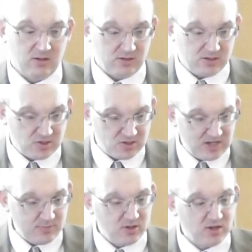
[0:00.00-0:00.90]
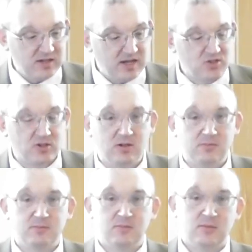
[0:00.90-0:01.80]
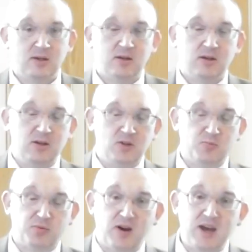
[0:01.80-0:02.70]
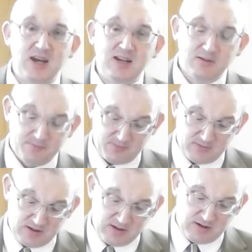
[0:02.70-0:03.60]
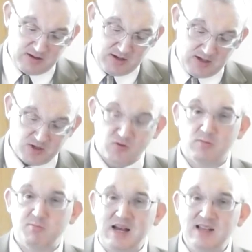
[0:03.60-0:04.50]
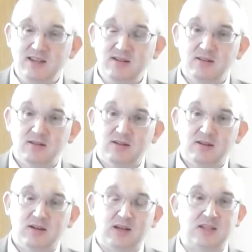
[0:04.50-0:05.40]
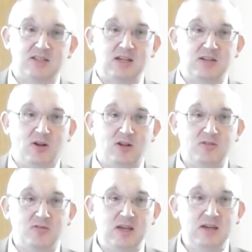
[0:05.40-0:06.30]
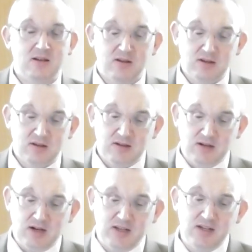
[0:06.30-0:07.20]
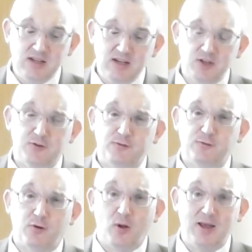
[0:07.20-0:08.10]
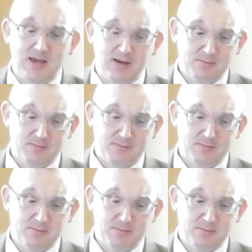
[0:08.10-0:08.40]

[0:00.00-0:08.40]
This is Nebuchadnezzar in his pride, in his rebellion, in his idolatry, and in his folly.